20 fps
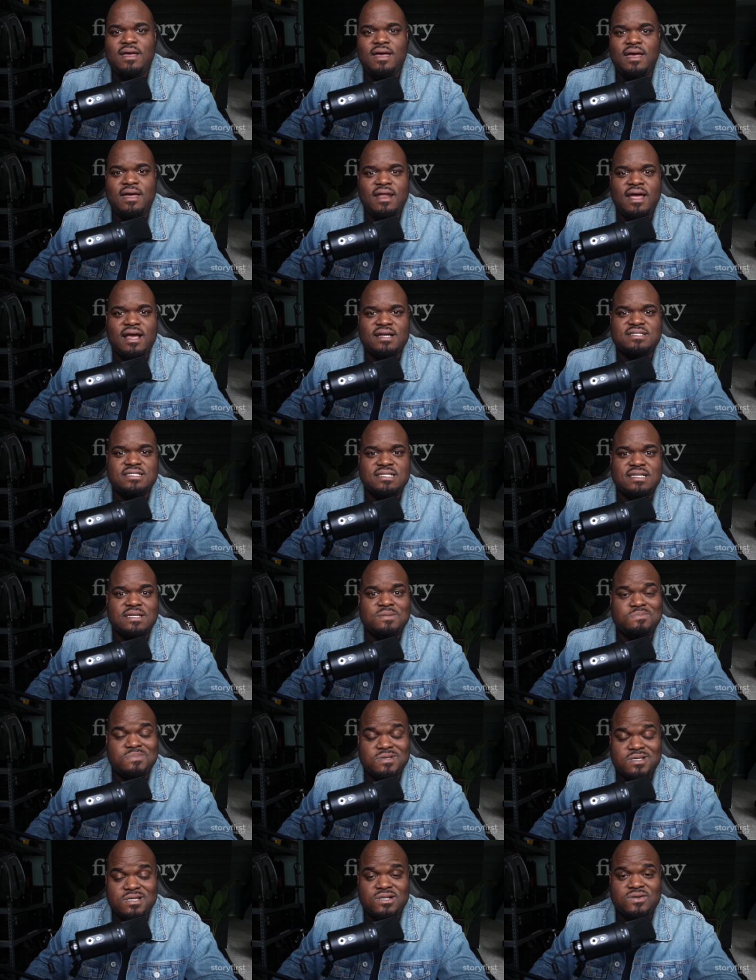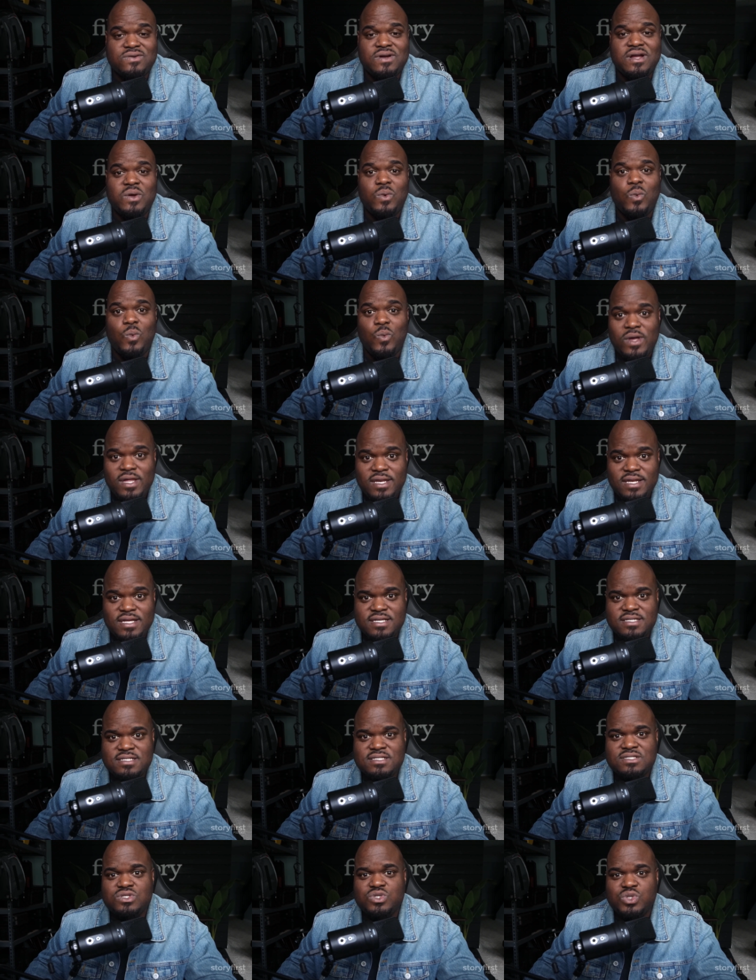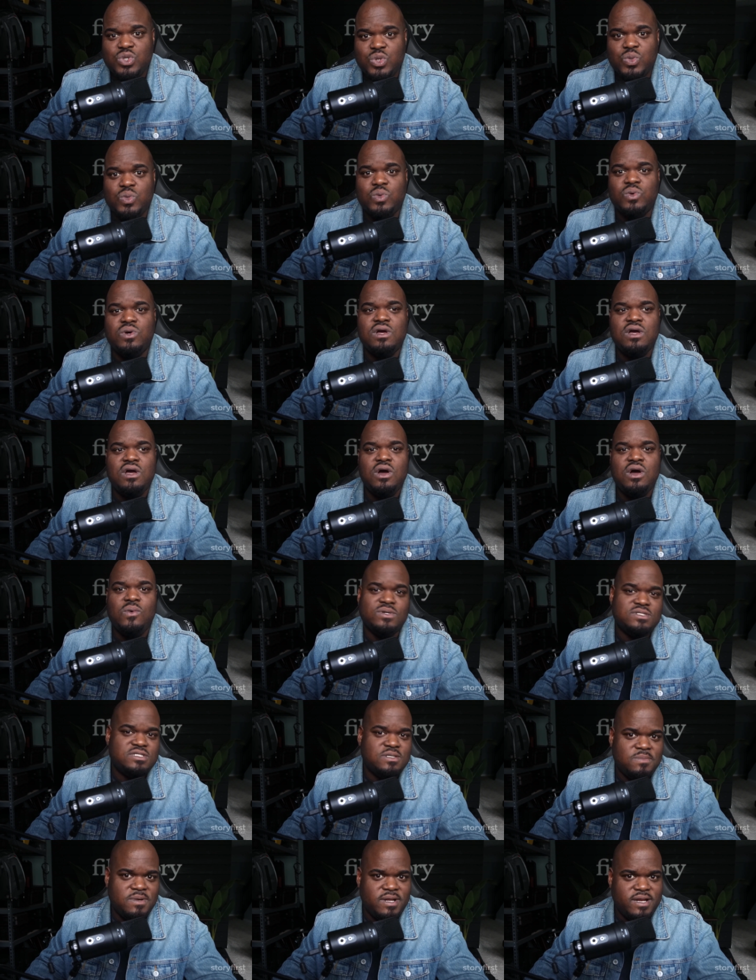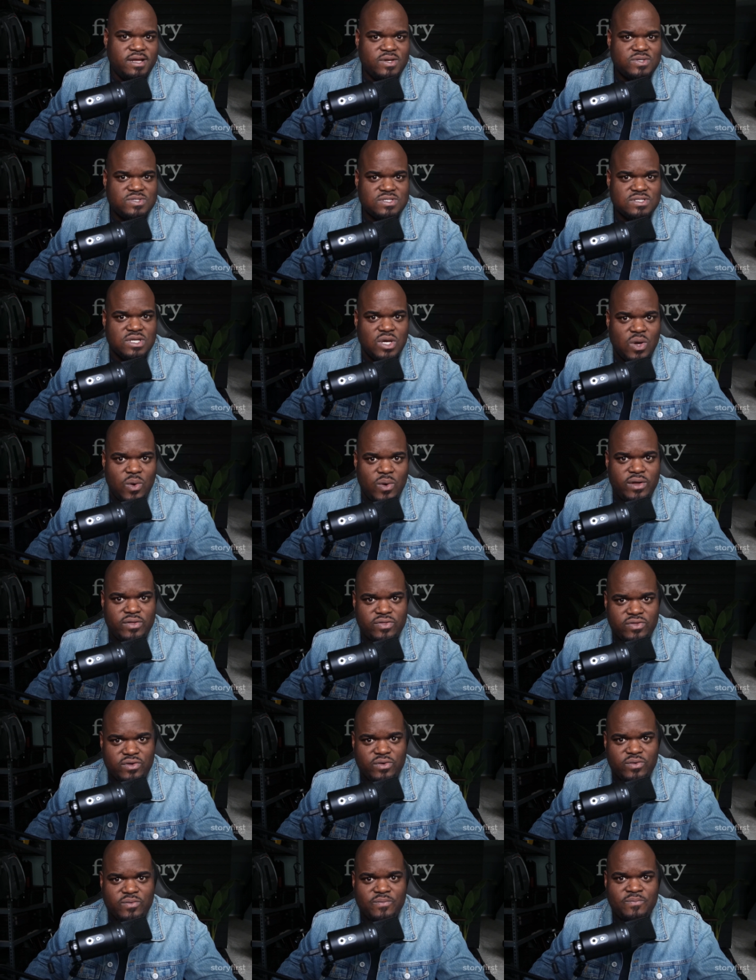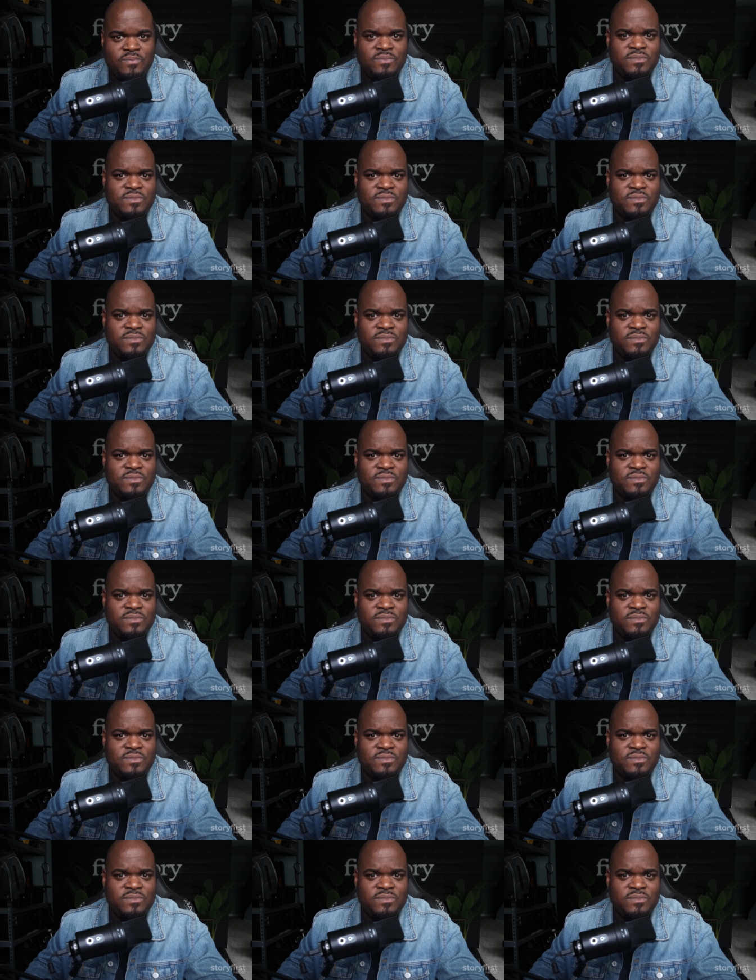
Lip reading: and actually can be a great witness to what somebody else is going through,